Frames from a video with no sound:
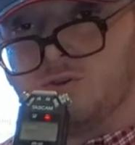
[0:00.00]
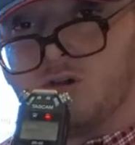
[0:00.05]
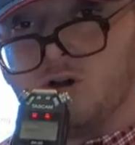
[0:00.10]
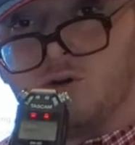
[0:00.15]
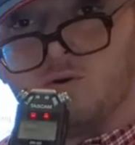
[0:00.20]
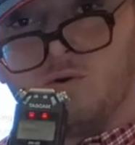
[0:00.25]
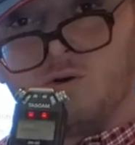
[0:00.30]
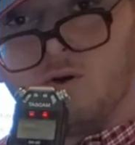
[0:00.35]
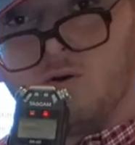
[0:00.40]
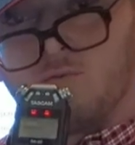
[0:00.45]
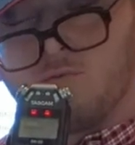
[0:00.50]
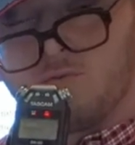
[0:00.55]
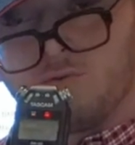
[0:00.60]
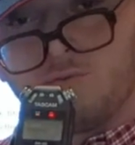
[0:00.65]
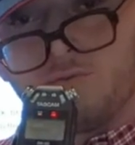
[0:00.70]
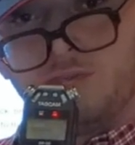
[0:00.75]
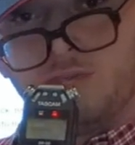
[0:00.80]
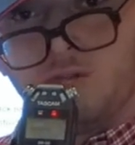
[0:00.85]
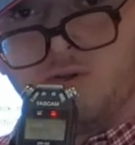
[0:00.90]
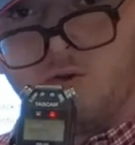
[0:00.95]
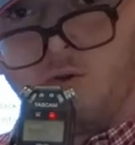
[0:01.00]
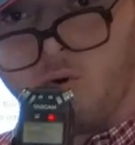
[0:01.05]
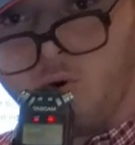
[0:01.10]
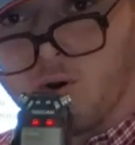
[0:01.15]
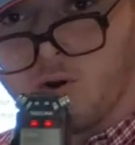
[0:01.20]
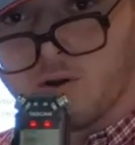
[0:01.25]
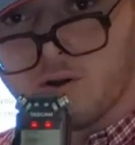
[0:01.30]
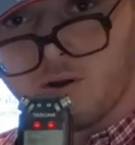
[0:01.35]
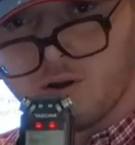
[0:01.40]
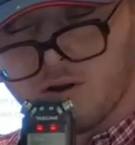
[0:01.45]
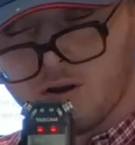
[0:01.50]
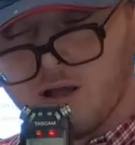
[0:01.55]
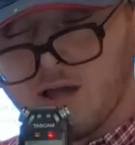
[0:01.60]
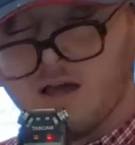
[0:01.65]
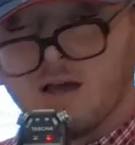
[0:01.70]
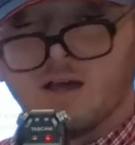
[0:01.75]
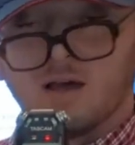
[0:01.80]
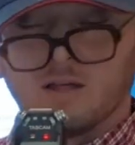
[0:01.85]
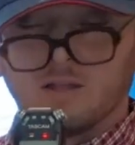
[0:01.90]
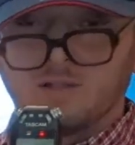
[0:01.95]
go over the order?
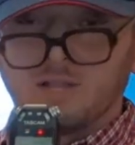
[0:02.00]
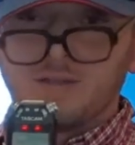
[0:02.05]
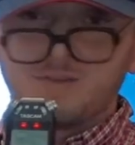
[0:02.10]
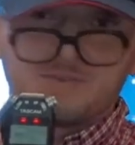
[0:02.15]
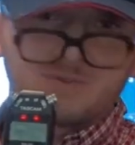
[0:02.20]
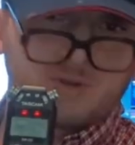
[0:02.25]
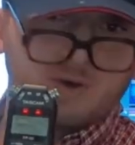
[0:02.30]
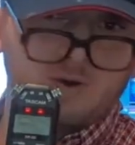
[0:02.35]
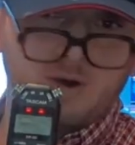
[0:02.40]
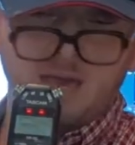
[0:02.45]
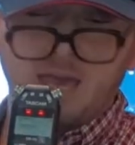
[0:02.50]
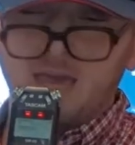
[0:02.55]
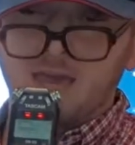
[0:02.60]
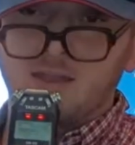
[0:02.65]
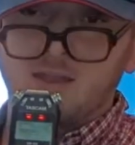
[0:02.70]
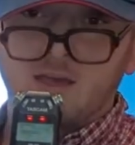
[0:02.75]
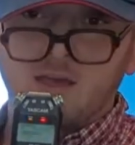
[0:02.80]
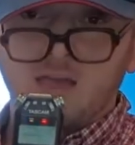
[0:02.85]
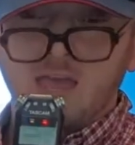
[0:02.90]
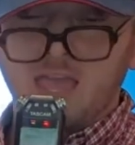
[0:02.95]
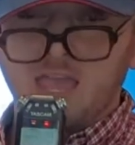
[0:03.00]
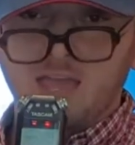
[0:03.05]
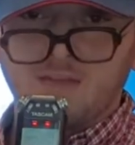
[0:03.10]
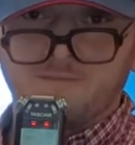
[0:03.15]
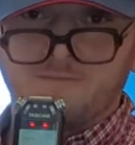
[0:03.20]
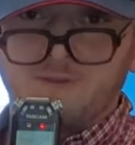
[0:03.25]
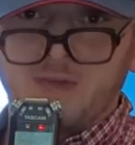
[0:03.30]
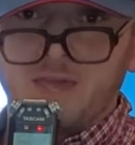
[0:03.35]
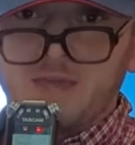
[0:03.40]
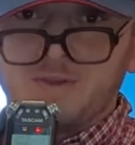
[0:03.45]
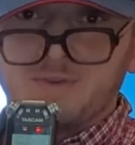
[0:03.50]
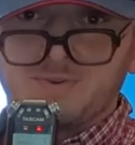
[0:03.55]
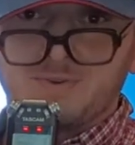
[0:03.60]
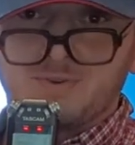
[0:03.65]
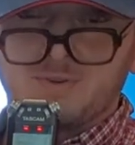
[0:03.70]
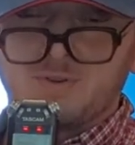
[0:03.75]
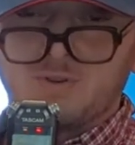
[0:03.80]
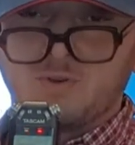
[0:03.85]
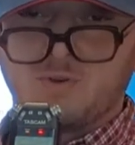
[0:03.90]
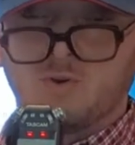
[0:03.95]
Let's go ahead, hit
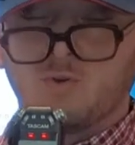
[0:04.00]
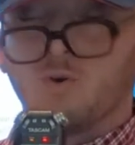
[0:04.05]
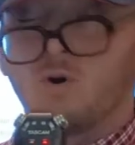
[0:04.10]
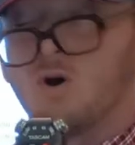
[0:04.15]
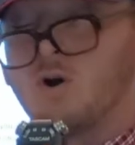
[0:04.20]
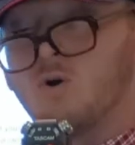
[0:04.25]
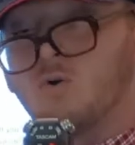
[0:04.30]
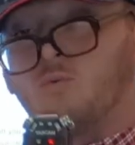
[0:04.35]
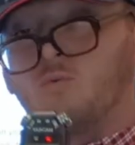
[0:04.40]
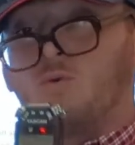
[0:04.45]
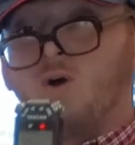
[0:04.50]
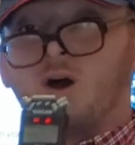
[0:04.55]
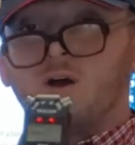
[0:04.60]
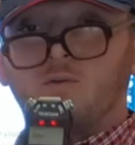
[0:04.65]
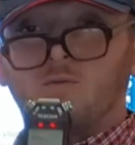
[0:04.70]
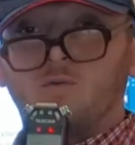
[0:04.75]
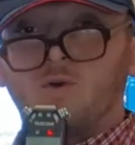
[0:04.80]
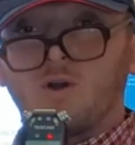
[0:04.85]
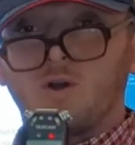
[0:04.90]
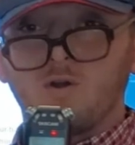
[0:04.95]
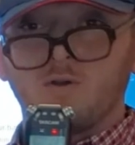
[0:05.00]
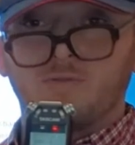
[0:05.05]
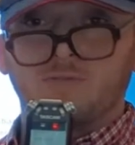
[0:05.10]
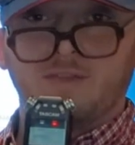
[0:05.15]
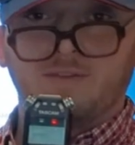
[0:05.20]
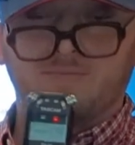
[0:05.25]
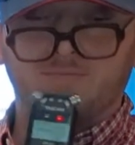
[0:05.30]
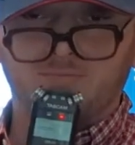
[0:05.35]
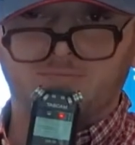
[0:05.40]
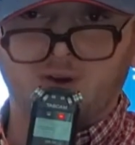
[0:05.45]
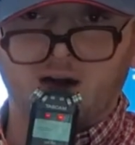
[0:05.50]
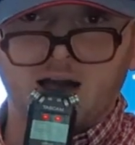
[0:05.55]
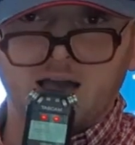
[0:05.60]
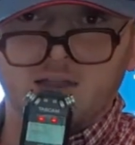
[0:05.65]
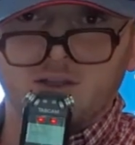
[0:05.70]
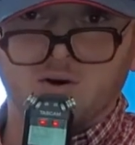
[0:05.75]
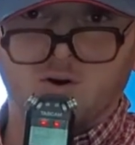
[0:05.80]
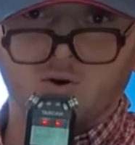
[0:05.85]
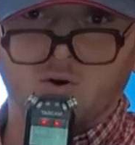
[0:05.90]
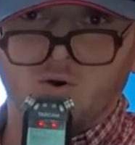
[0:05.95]
phase 2. What were the
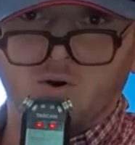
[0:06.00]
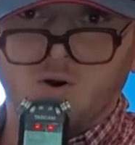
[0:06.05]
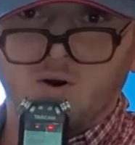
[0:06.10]
final